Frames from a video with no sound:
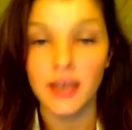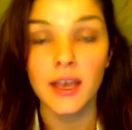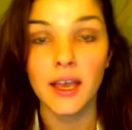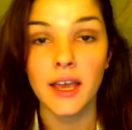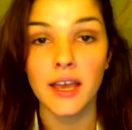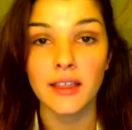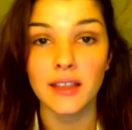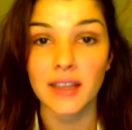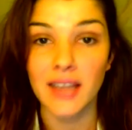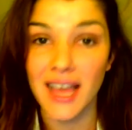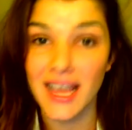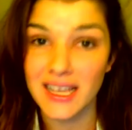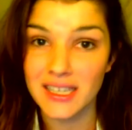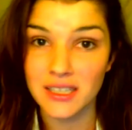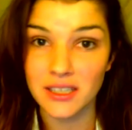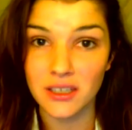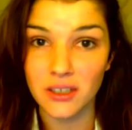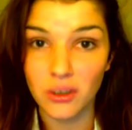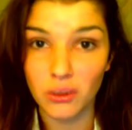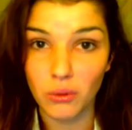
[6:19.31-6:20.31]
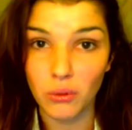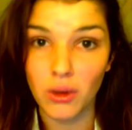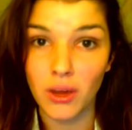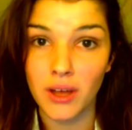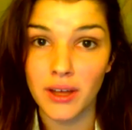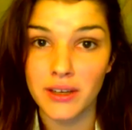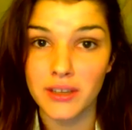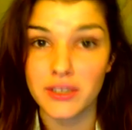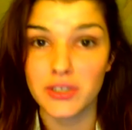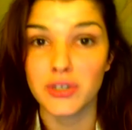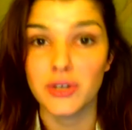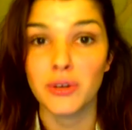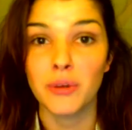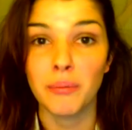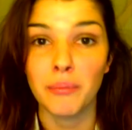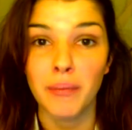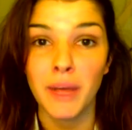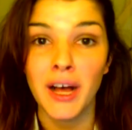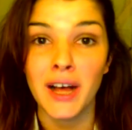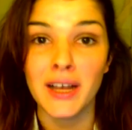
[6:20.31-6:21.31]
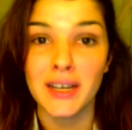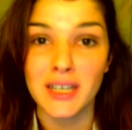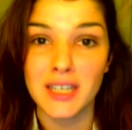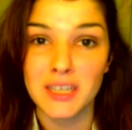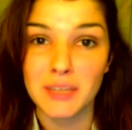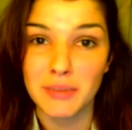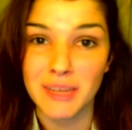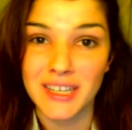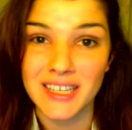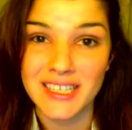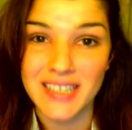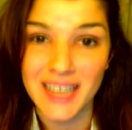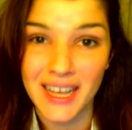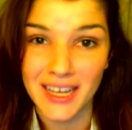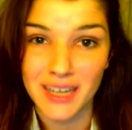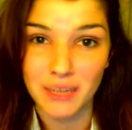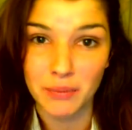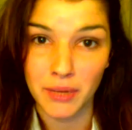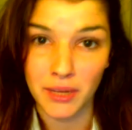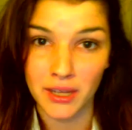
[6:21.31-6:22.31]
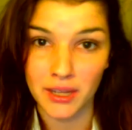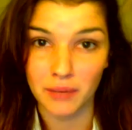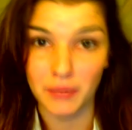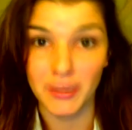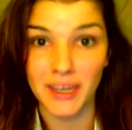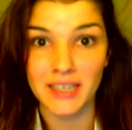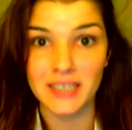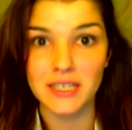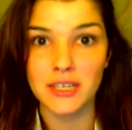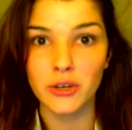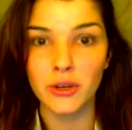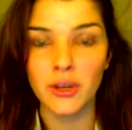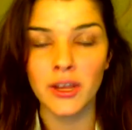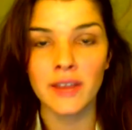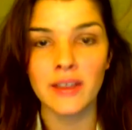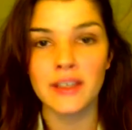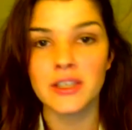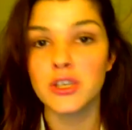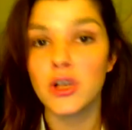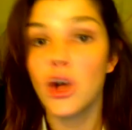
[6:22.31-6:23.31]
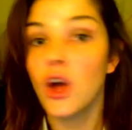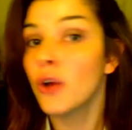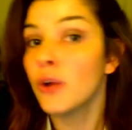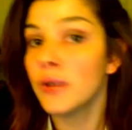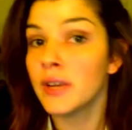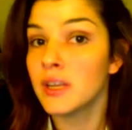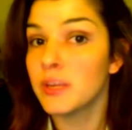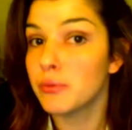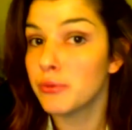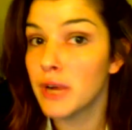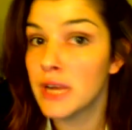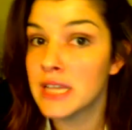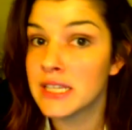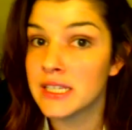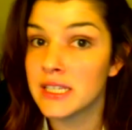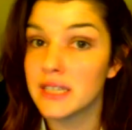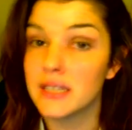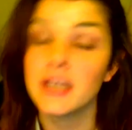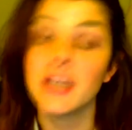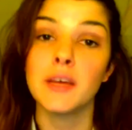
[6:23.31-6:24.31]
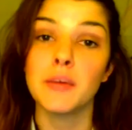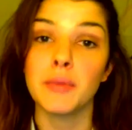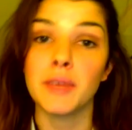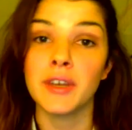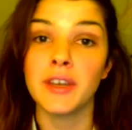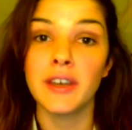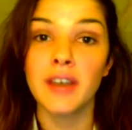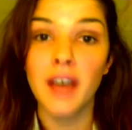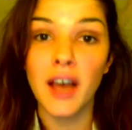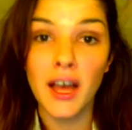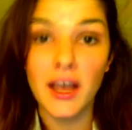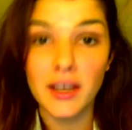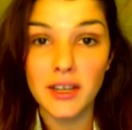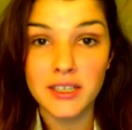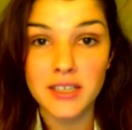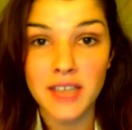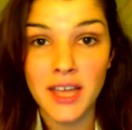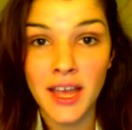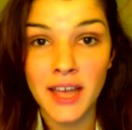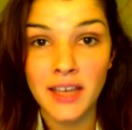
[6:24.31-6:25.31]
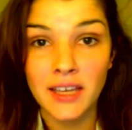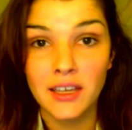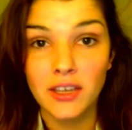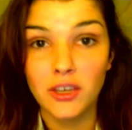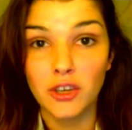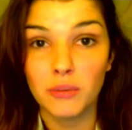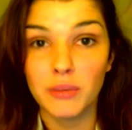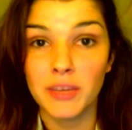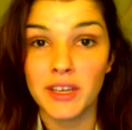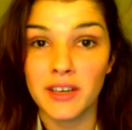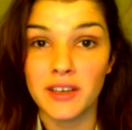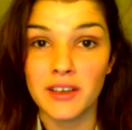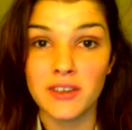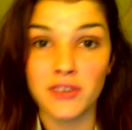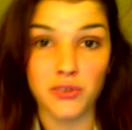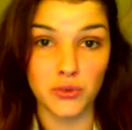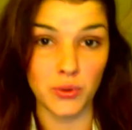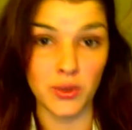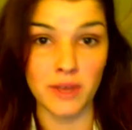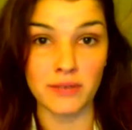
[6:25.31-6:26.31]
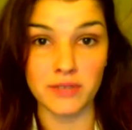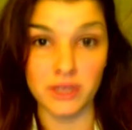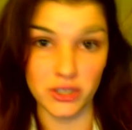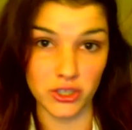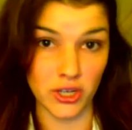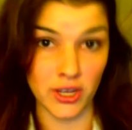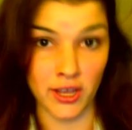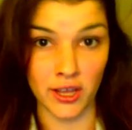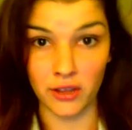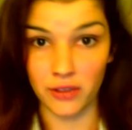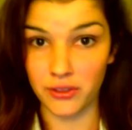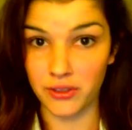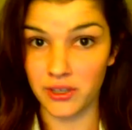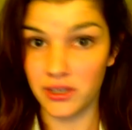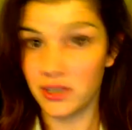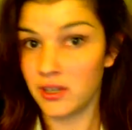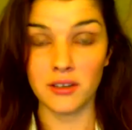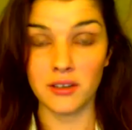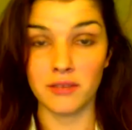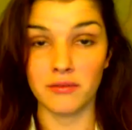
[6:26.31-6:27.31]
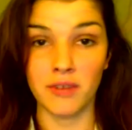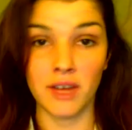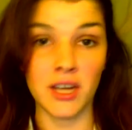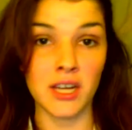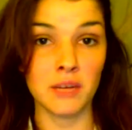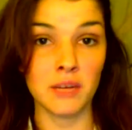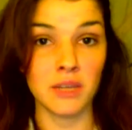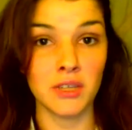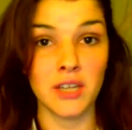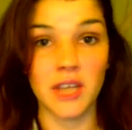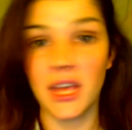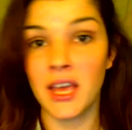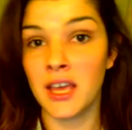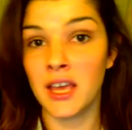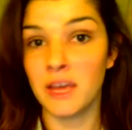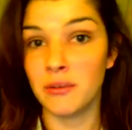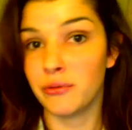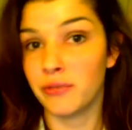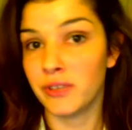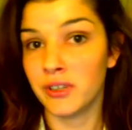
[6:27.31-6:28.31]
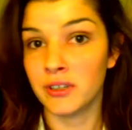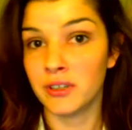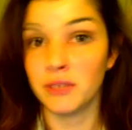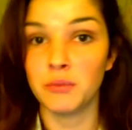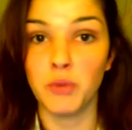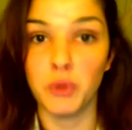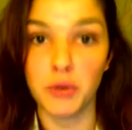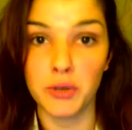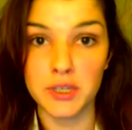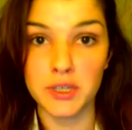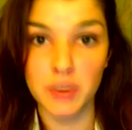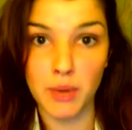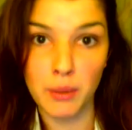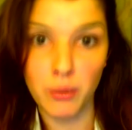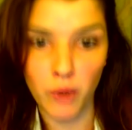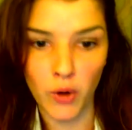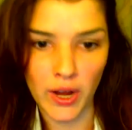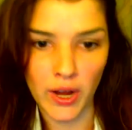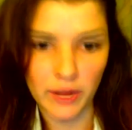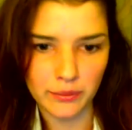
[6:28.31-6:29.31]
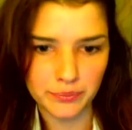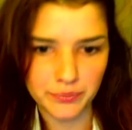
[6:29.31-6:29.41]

And the last thing you want is your body to be attacked by the bacteria that's already present but not attacking you because you have such a healthy vitamin A-filled mucous membrane.